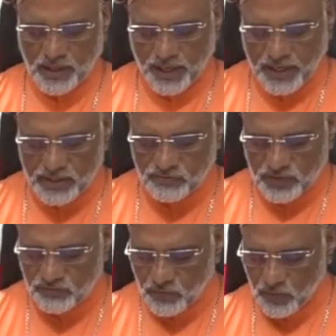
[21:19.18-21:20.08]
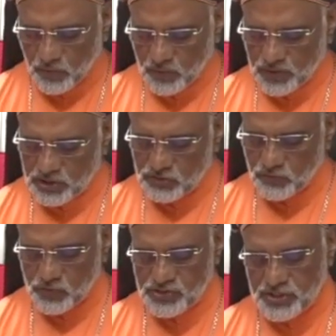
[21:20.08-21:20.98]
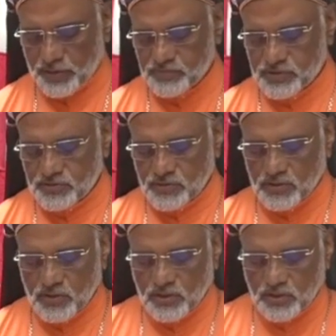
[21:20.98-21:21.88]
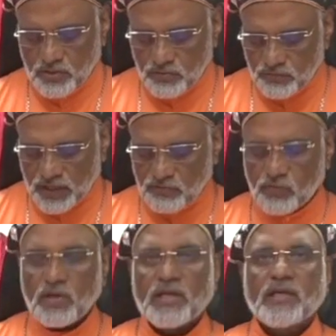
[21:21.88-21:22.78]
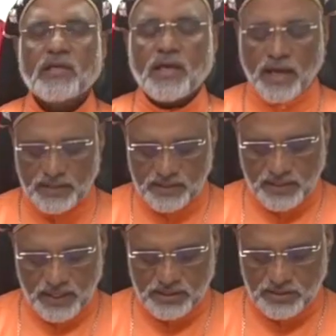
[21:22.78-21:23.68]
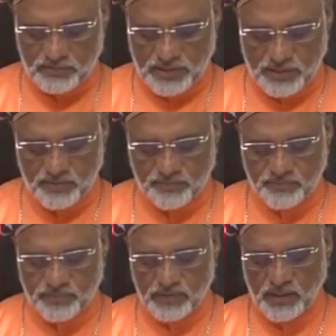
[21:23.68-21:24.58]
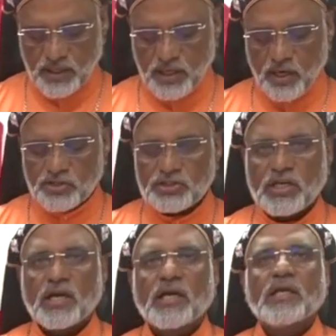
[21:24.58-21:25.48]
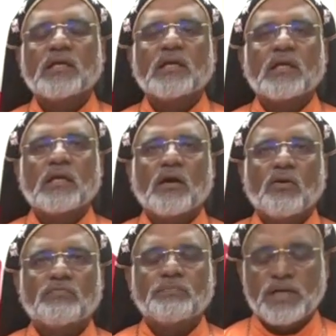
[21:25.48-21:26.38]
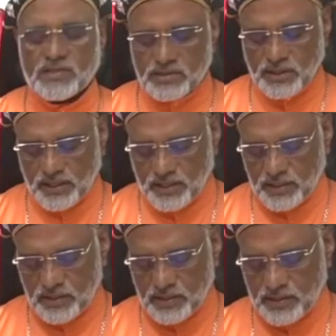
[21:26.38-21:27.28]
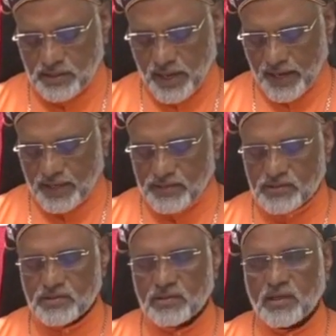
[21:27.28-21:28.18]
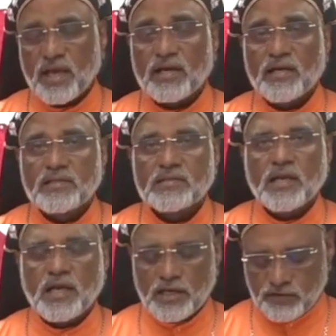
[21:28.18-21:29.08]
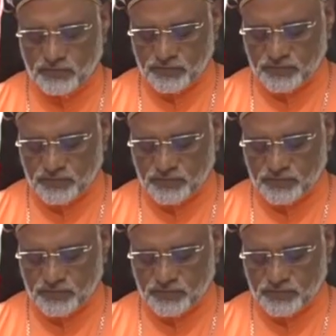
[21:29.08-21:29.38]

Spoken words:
And we follow his footsteps faithfully and creatively in our journey of personal and ecclesial life.